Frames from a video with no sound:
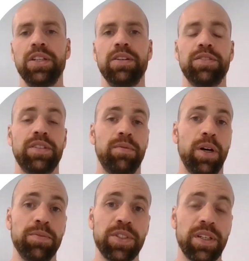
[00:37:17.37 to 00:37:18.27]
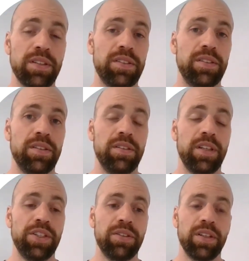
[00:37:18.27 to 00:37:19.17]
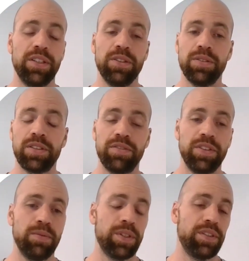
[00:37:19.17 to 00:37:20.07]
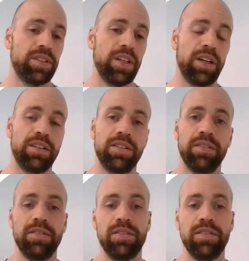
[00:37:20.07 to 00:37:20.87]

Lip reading: You have some objects that you can use if you want to start